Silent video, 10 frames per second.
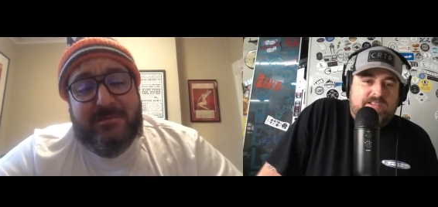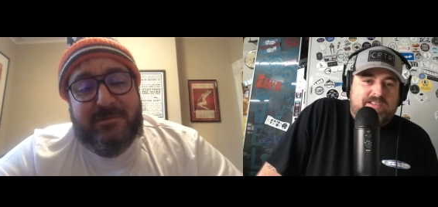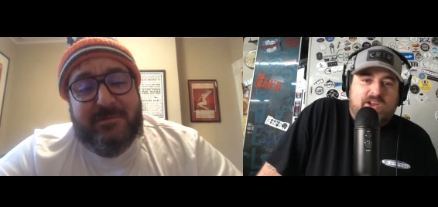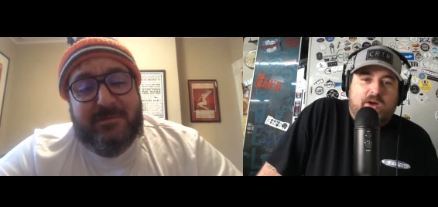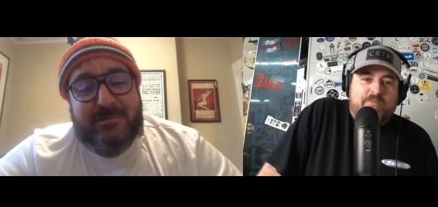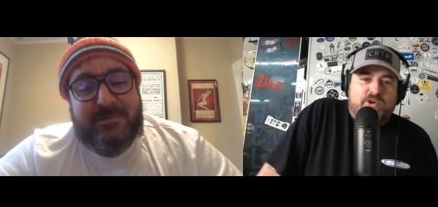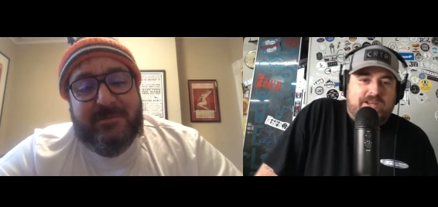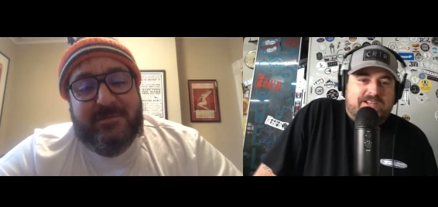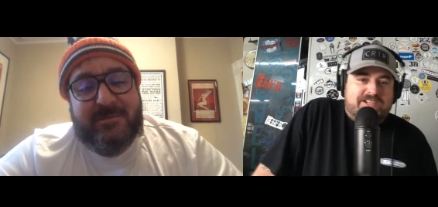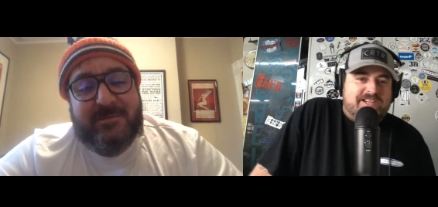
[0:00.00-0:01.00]
Speaker 1: No, I'm
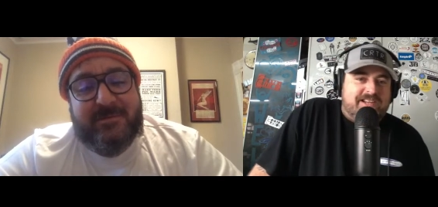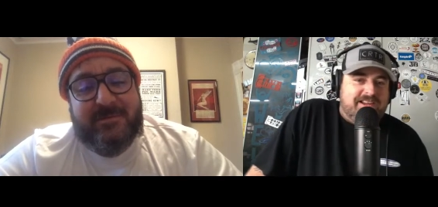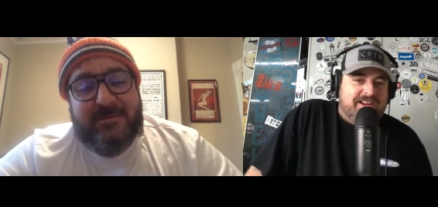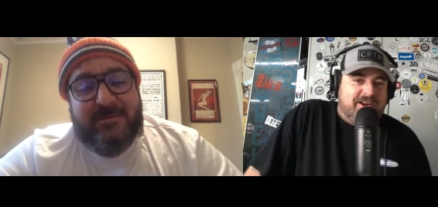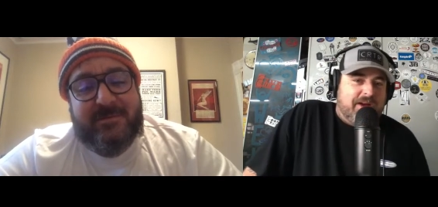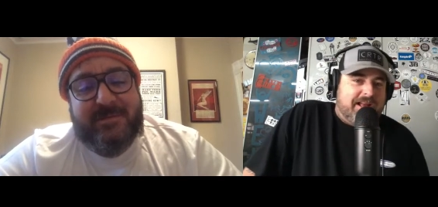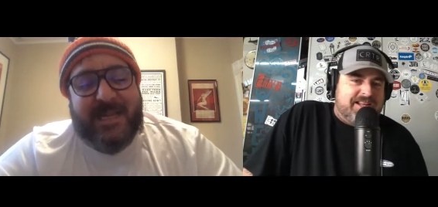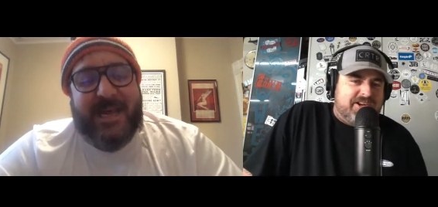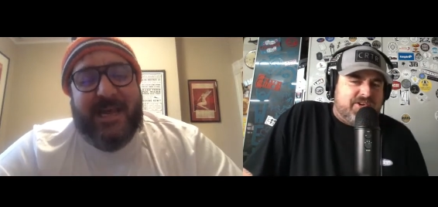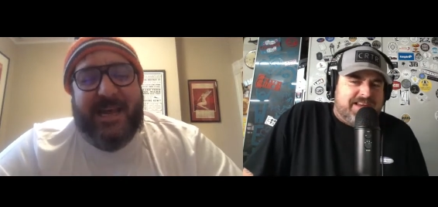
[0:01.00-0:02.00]
joking. Just to, you know, I like
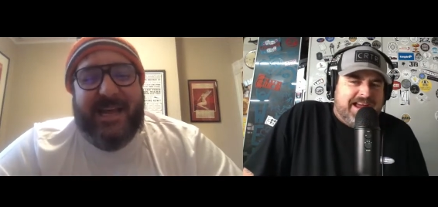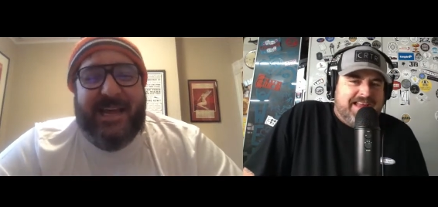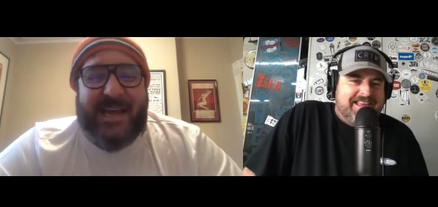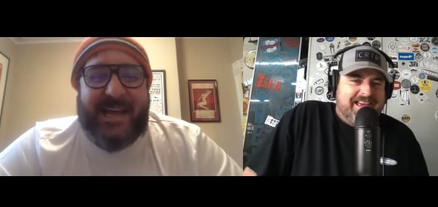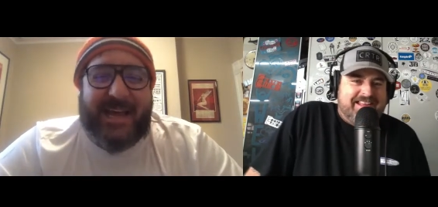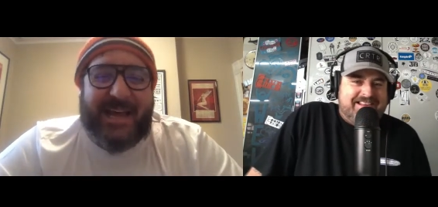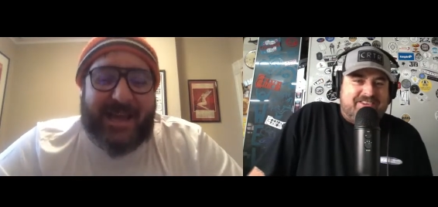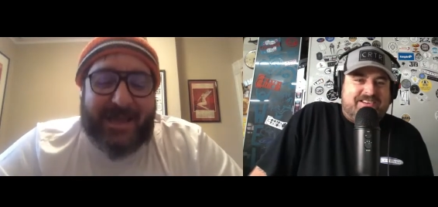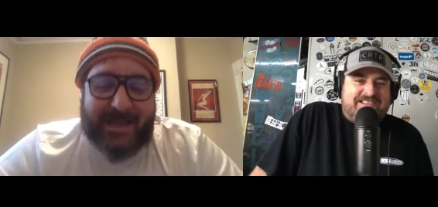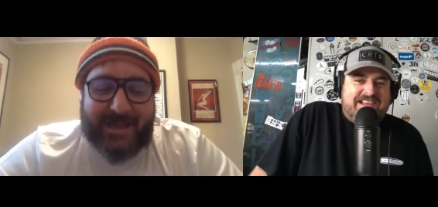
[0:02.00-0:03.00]
to, I, I, like to
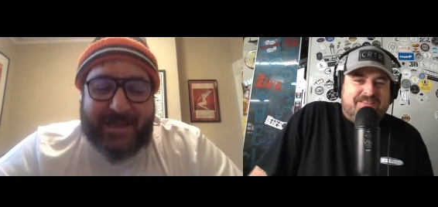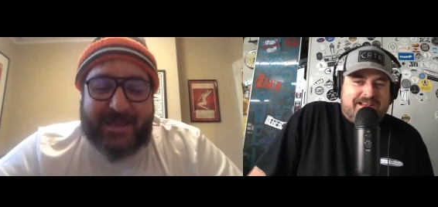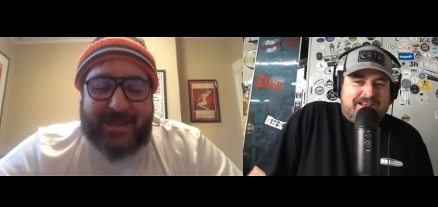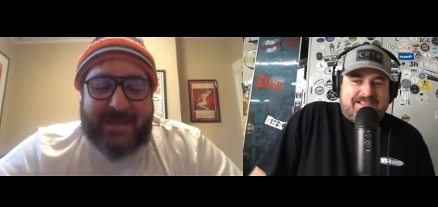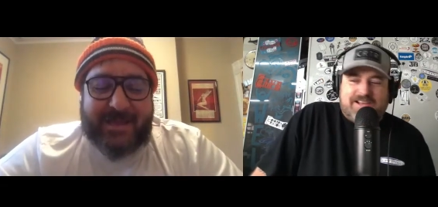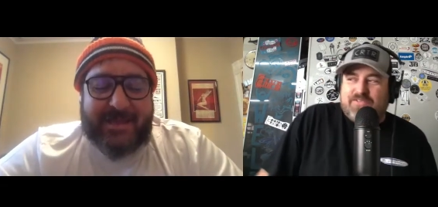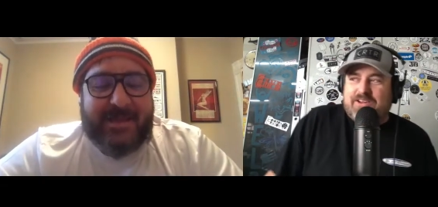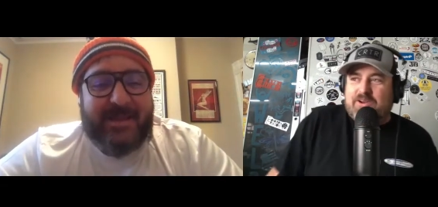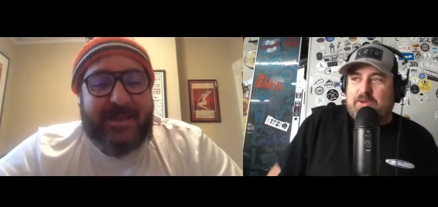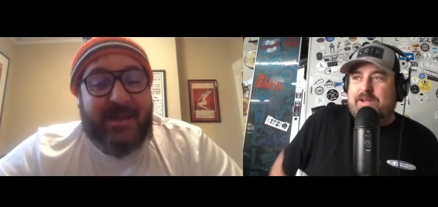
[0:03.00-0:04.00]
critique myself. You
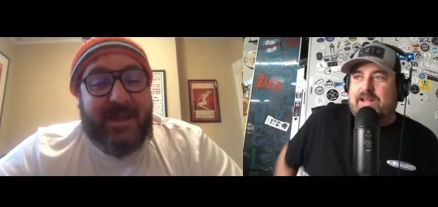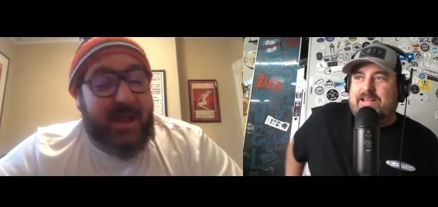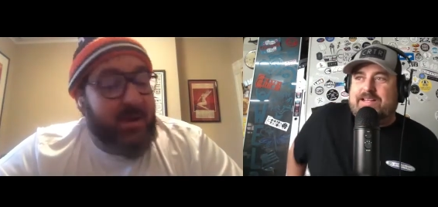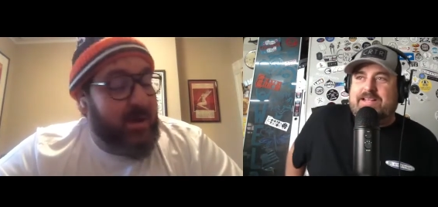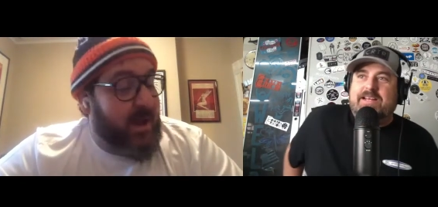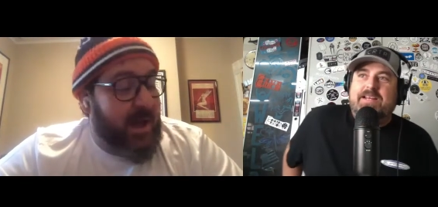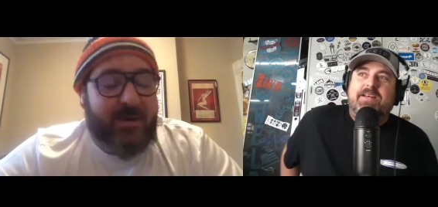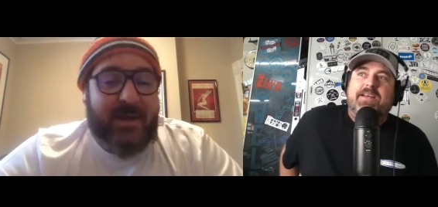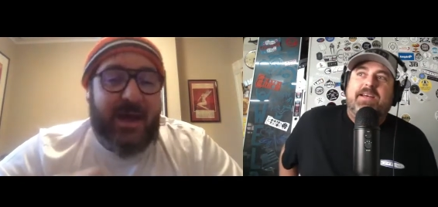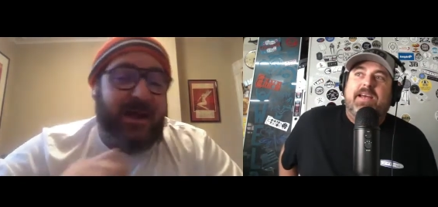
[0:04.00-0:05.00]
know what I mean? I like to,
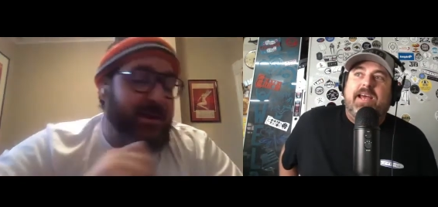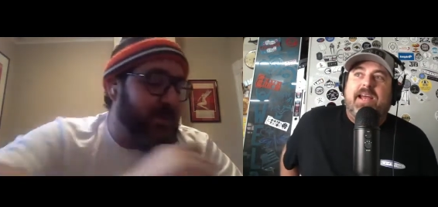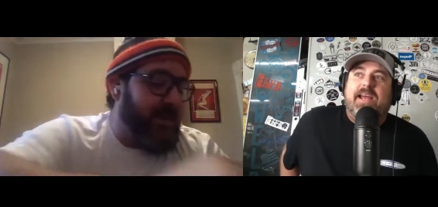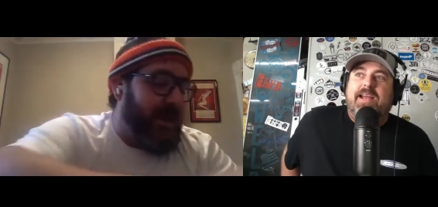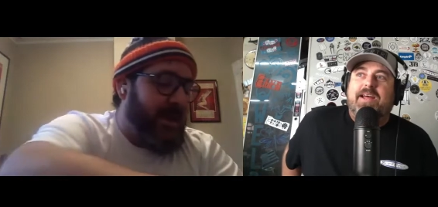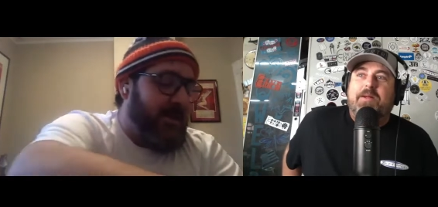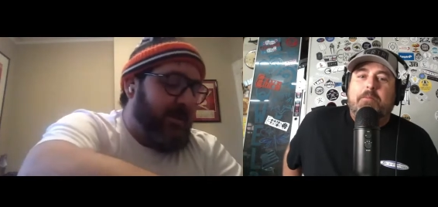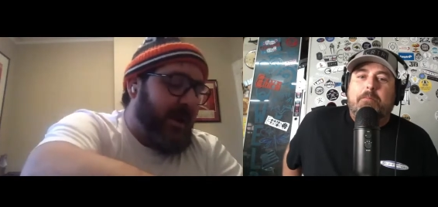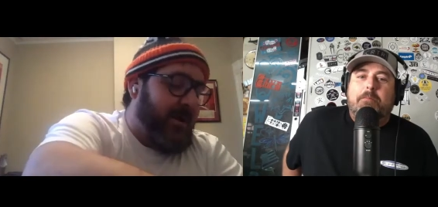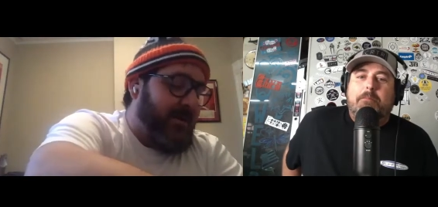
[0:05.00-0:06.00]
how do you and, like uh, your,
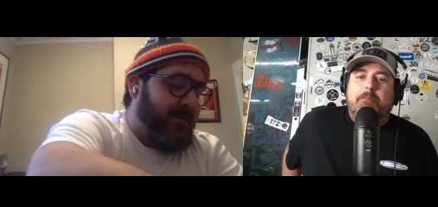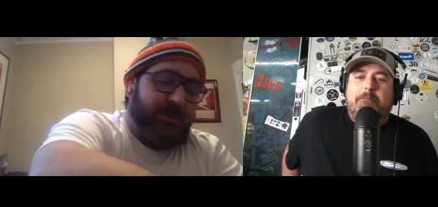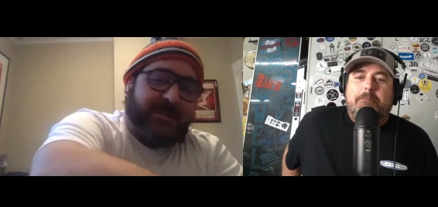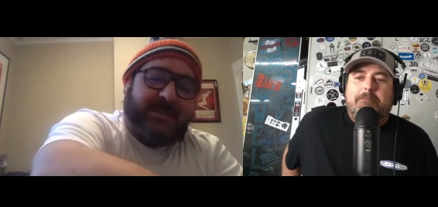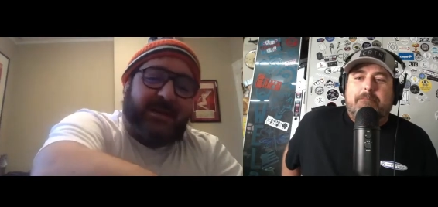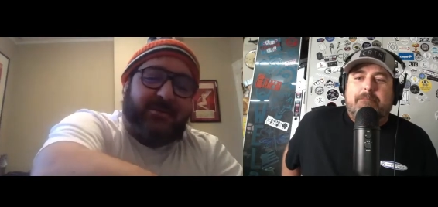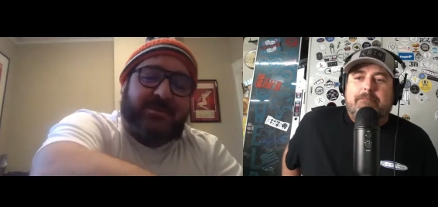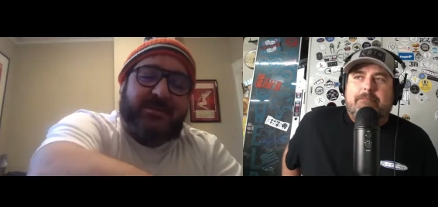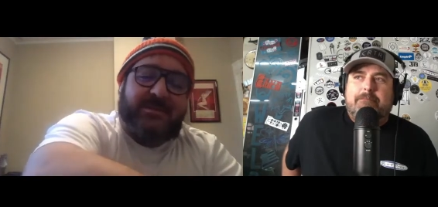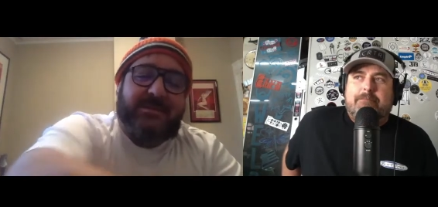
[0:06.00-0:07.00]
Speaker 2: how your voice
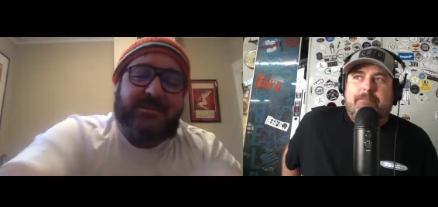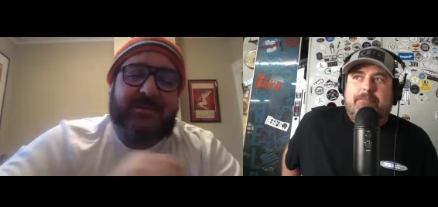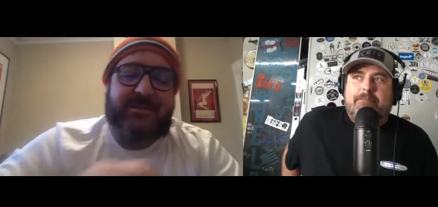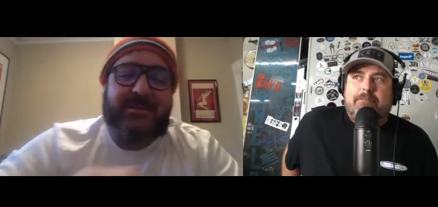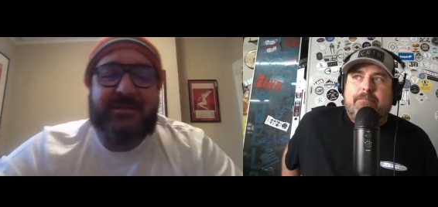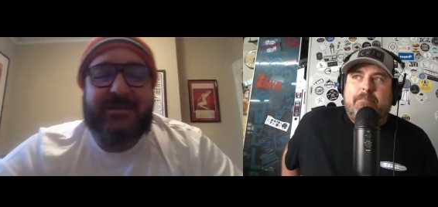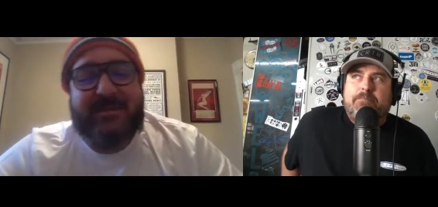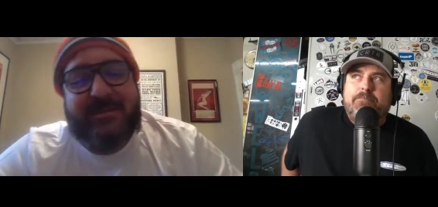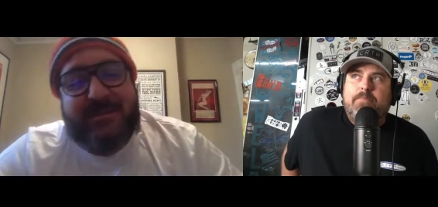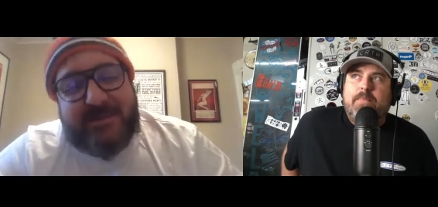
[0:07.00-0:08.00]
sounds?
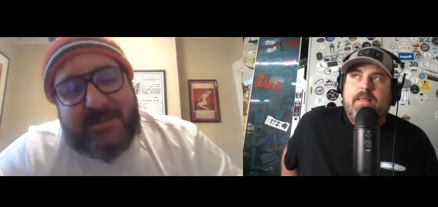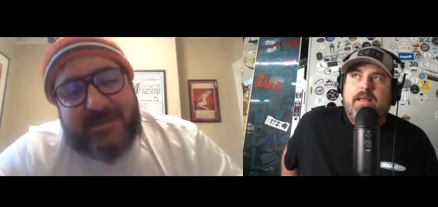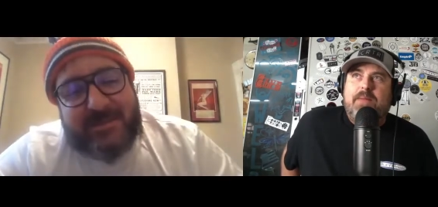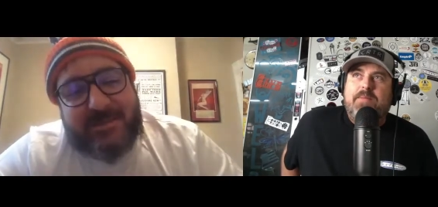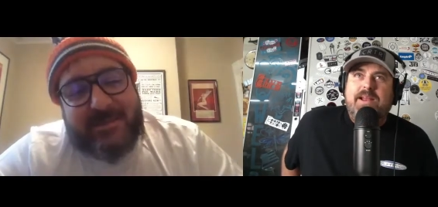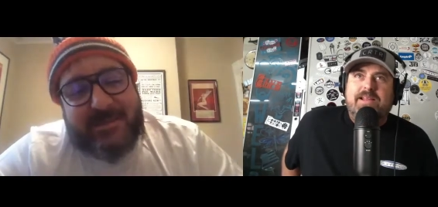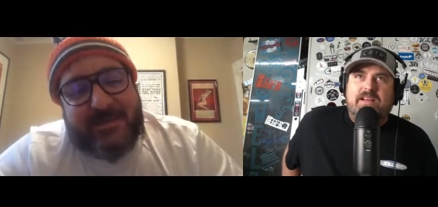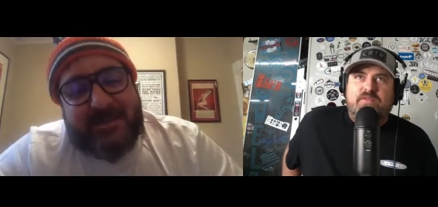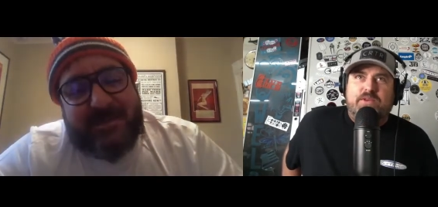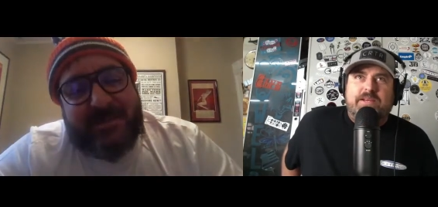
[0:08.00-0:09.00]
Speaker 1: I'm not in
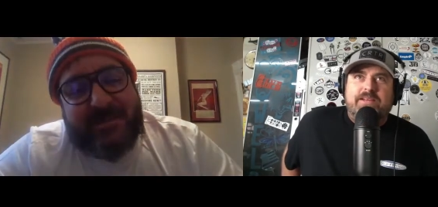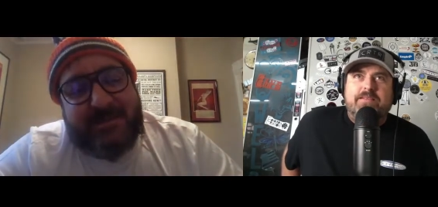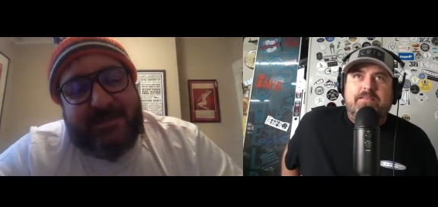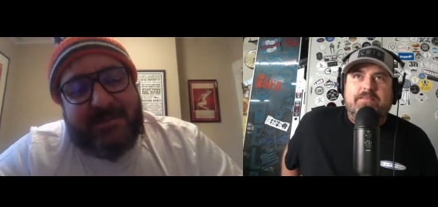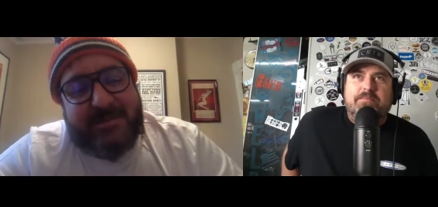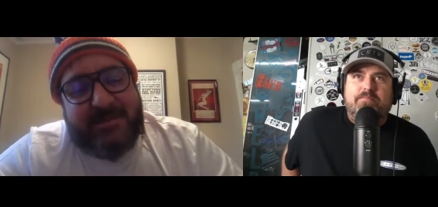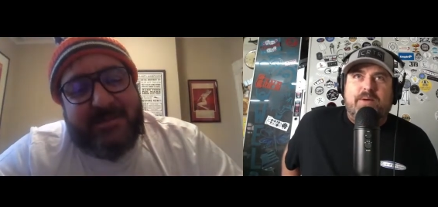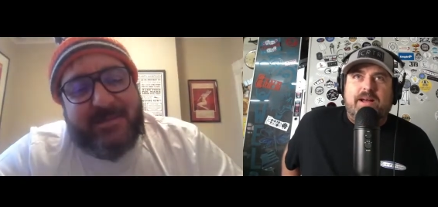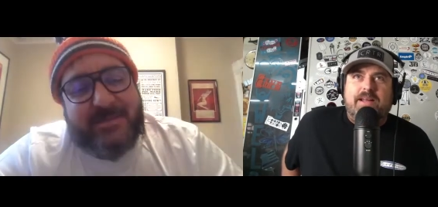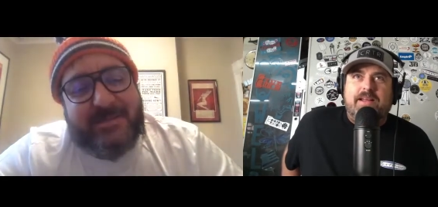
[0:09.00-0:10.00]
love with it,
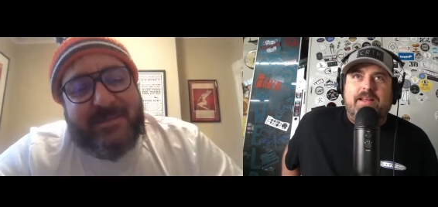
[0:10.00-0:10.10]
but